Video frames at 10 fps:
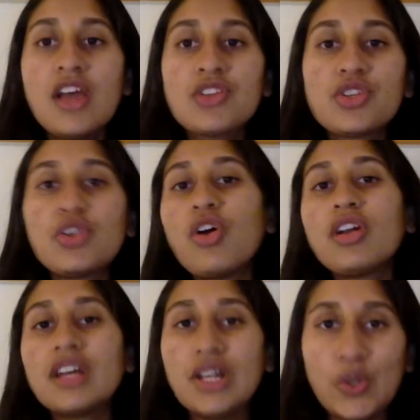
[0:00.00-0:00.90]
So you're
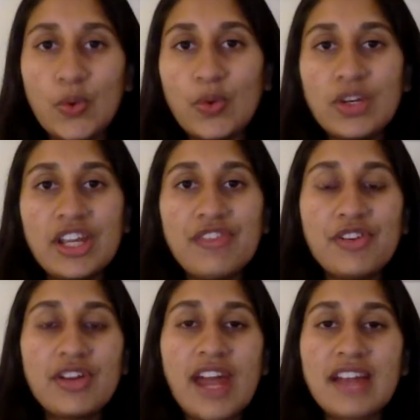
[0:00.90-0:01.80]
not alone. If
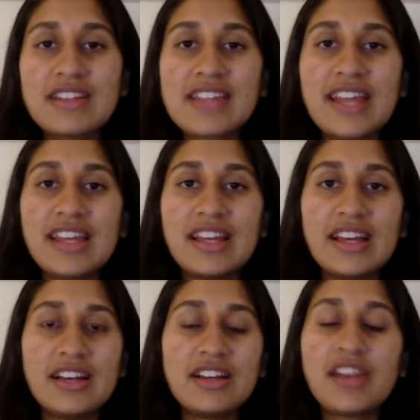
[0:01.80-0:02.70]
your grant is getting
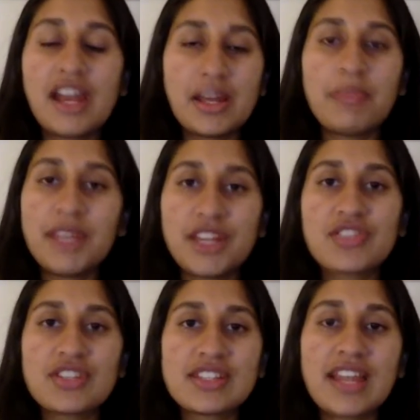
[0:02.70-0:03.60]
grant
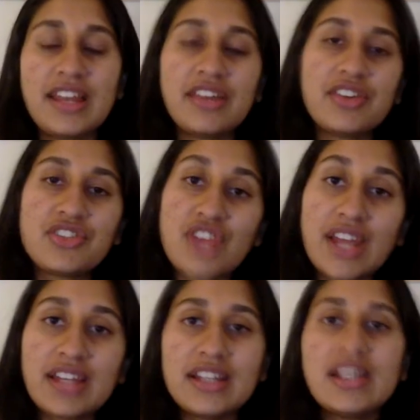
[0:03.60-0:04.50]
application is getting
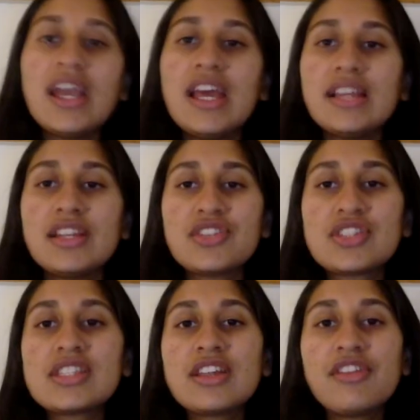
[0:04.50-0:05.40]
rejected, then
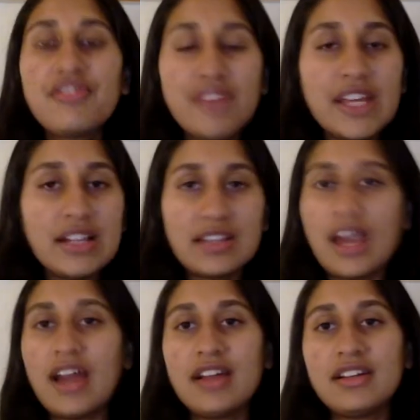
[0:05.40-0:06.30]
just feel
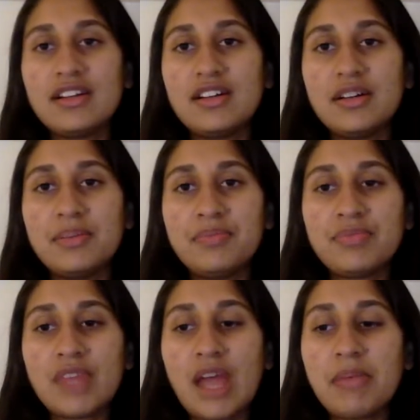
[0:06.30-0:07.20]
that
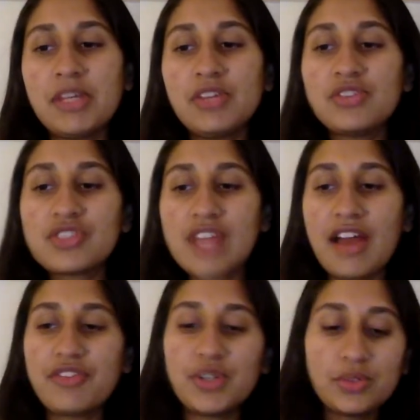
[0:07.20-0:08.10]
you just
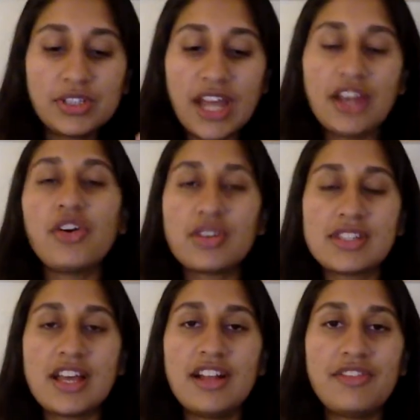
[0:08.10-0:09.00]
have to tell
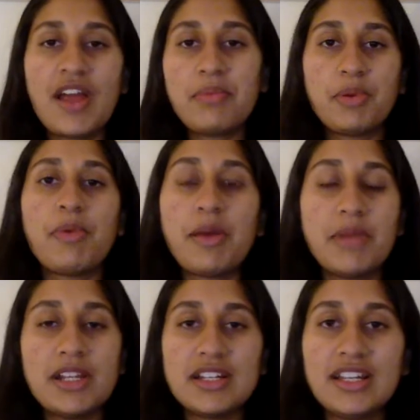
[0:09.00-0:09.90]
yourself and prepare
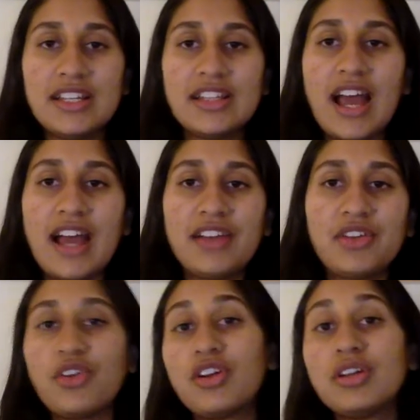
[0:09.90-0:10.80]
mentally that
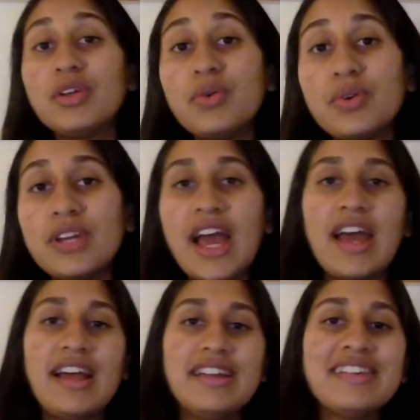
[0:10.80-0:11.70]
you're not alone
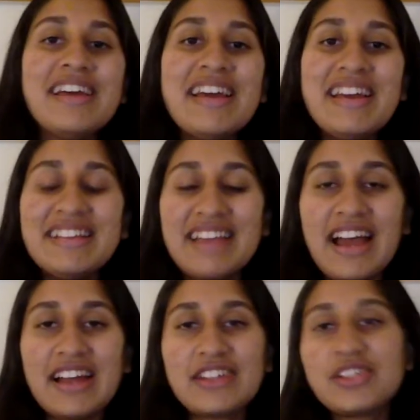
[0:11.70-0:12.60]
and
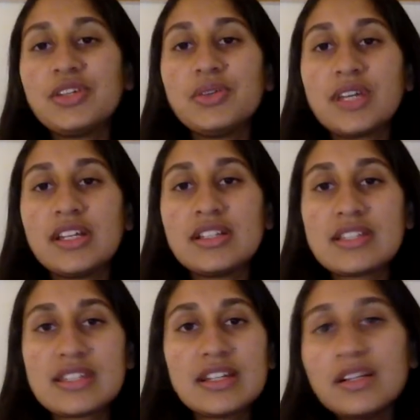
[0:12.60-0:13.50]
that you can
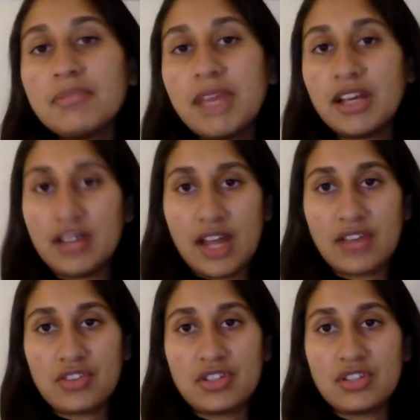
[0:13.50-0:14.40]
still make
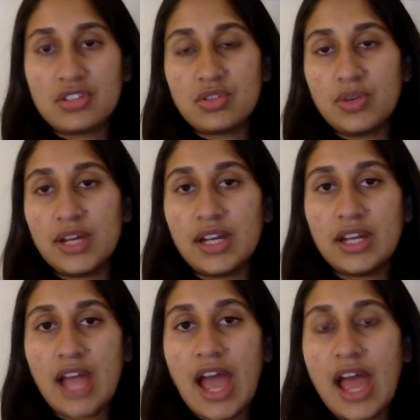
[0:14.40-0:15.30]
corrections to
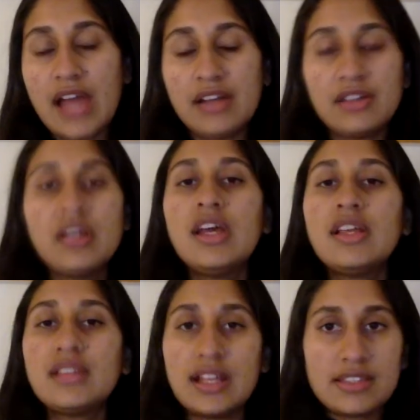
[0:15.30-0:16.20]
it and
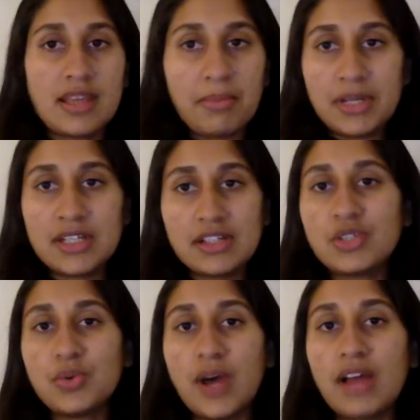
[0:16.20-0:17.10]
then submit it
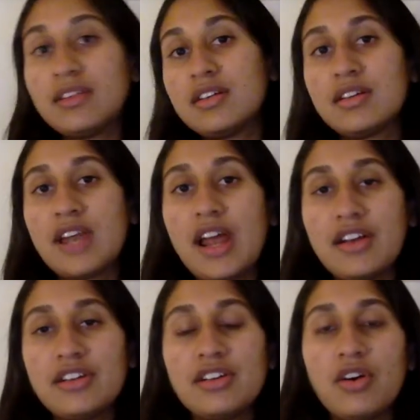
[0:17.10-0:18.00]
to other
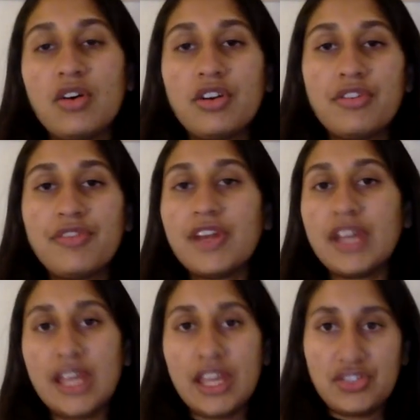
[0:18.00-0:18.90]
grant or
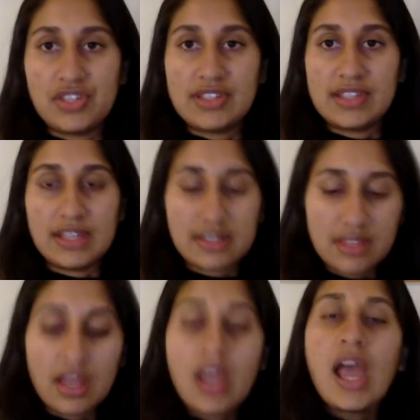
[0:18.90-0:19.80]
funding agencies.